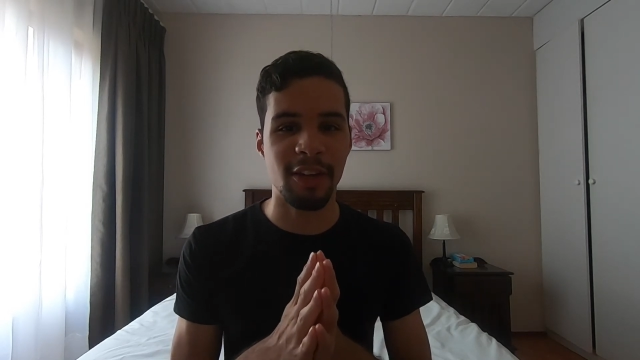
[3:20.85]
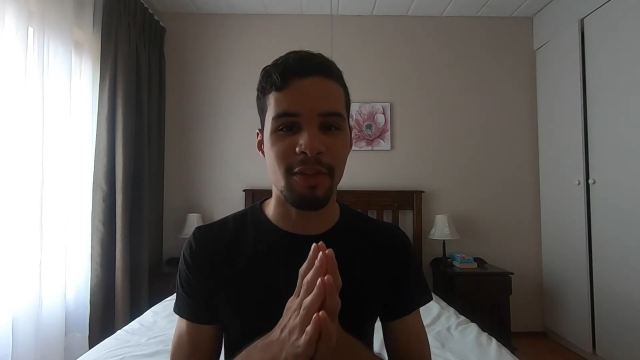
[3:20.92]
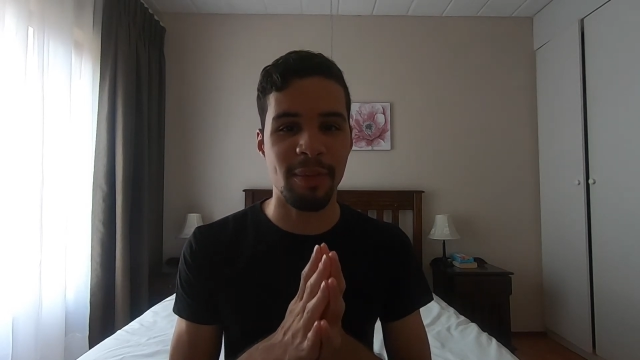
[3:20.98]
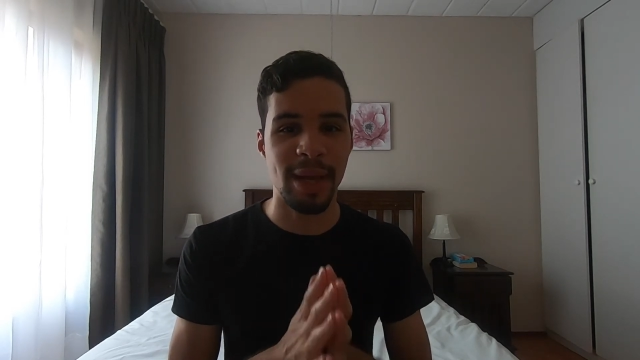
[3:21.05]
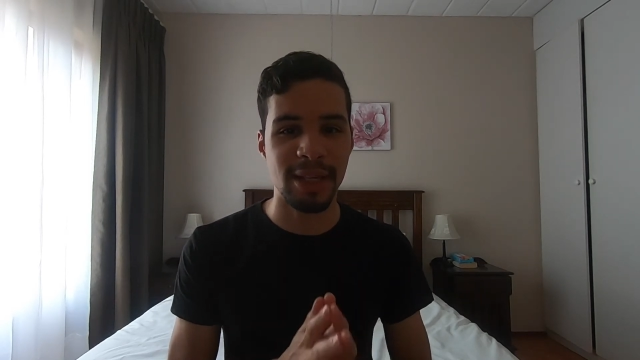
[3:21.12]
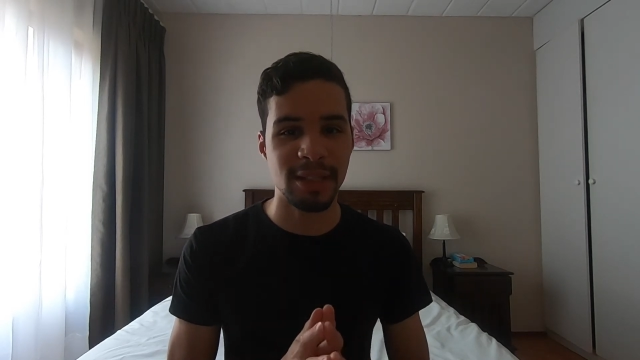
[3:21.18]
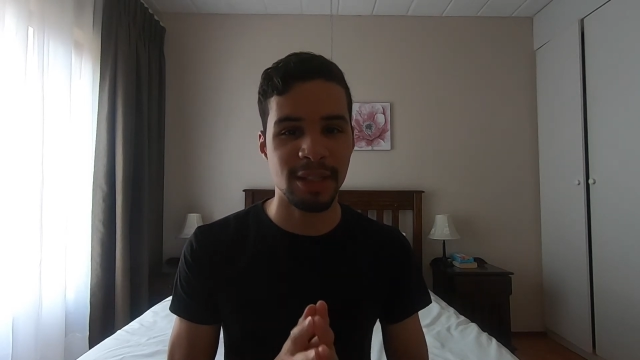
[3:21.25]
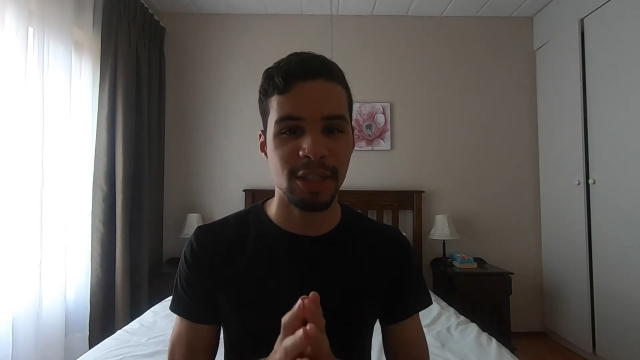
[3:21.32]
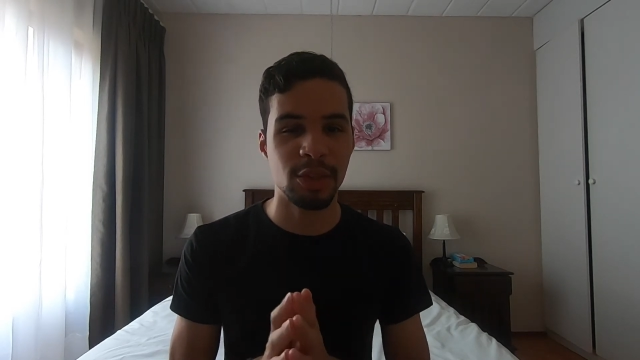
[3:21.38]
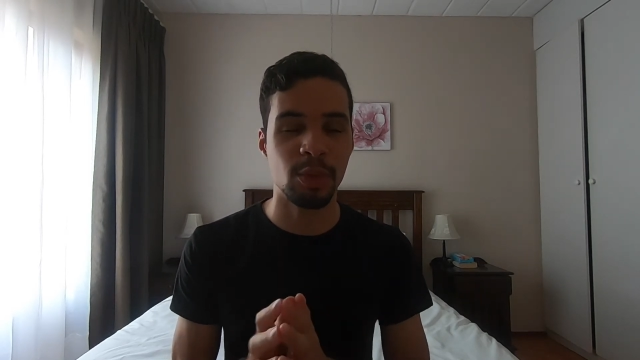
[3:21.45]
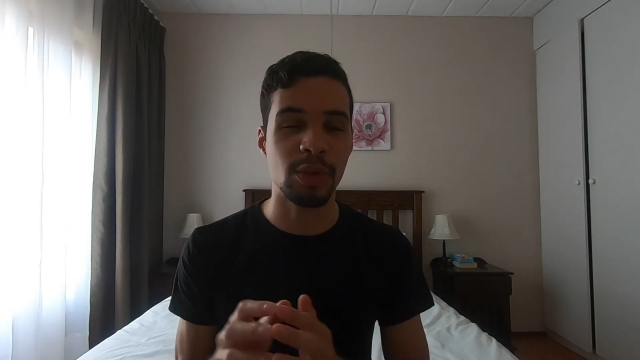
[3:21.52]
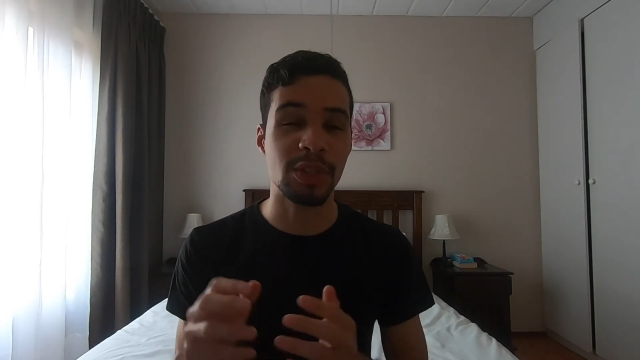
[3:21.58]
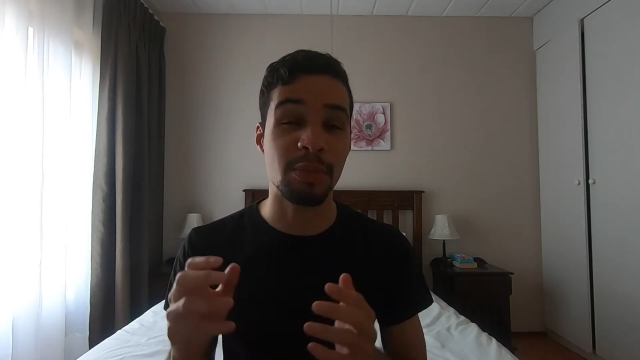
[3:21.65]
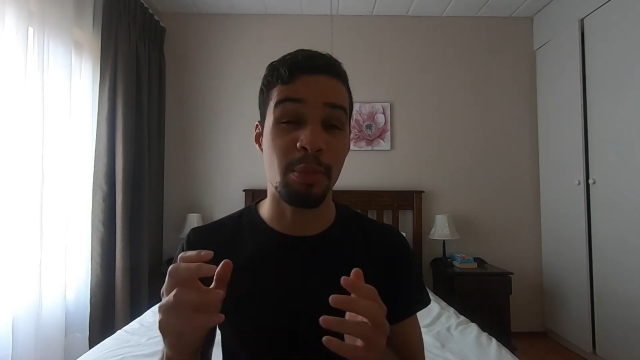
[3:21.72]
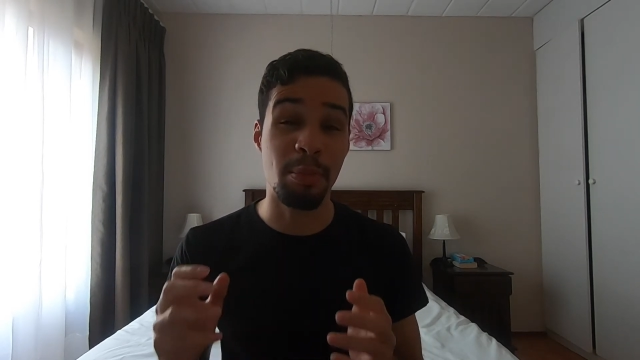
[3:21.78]
of message
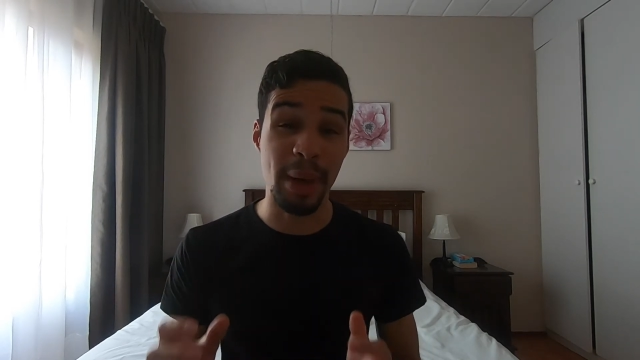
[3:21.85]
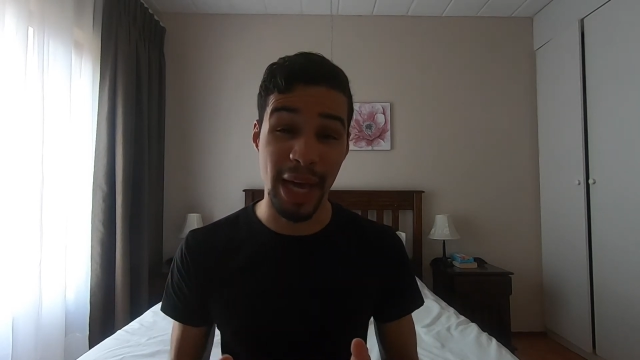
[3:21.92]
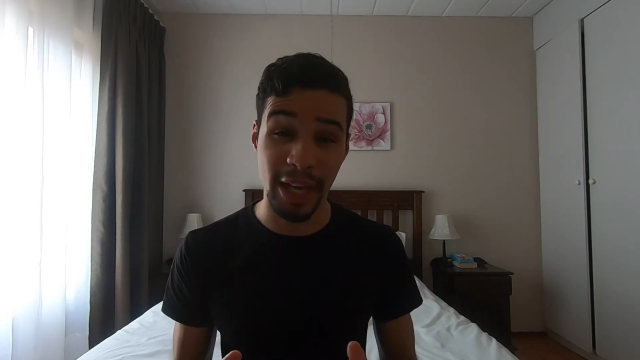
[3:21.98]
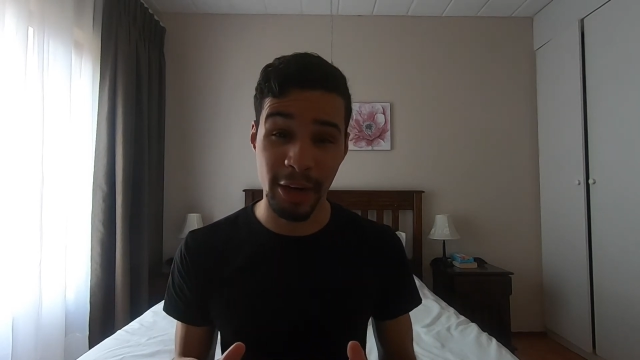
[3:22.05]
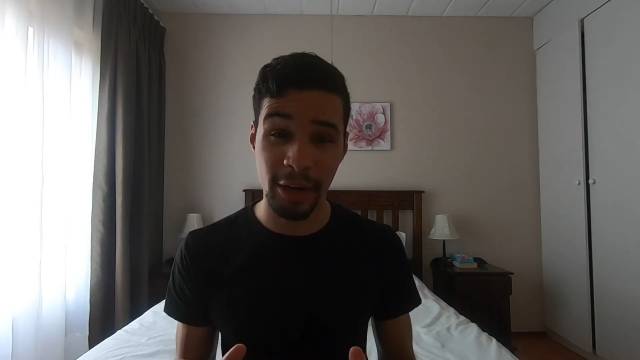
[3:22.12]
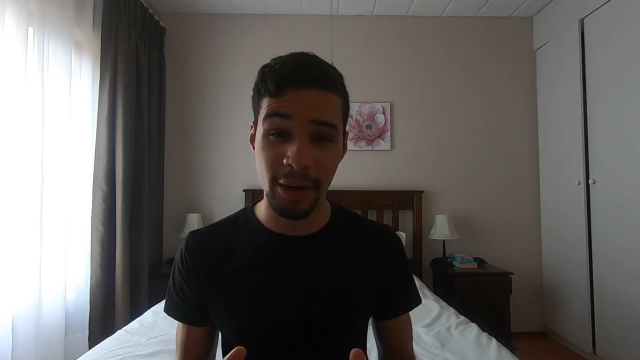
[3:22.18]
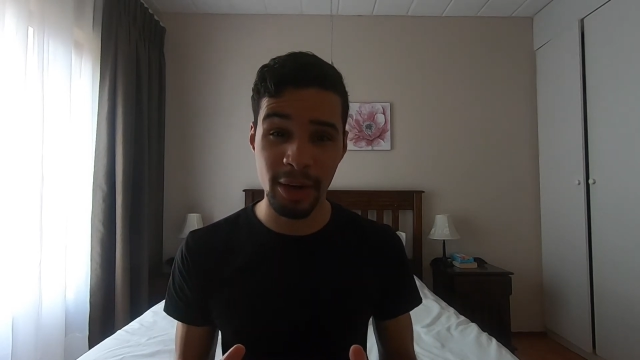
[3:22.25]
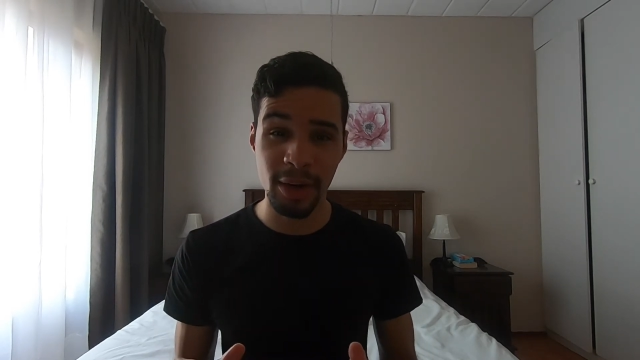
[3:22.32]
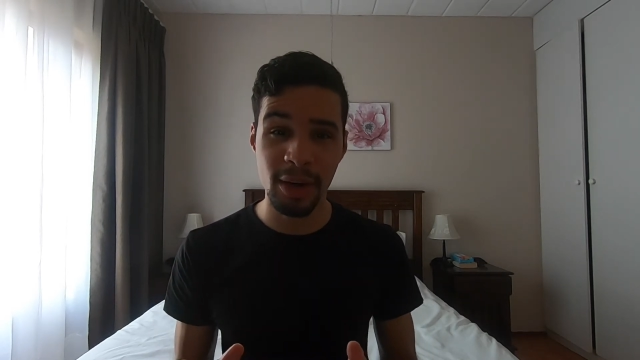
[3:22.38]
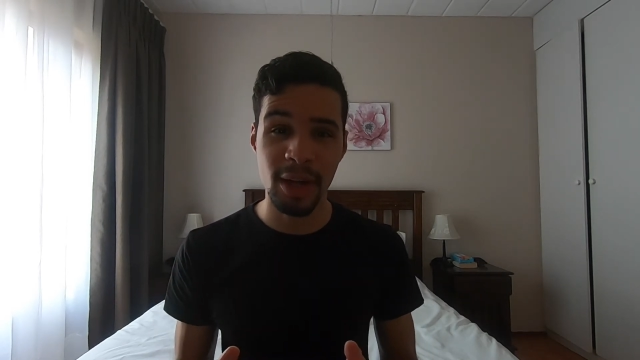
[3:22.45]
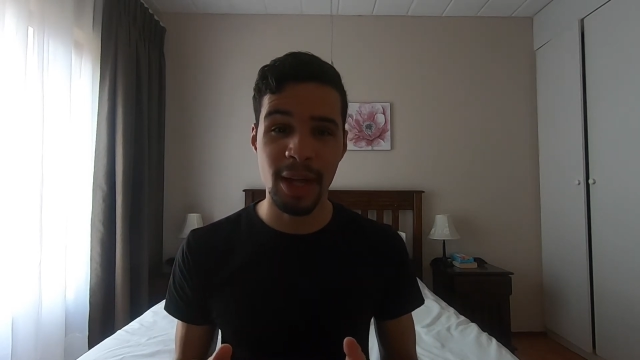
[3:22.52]
was better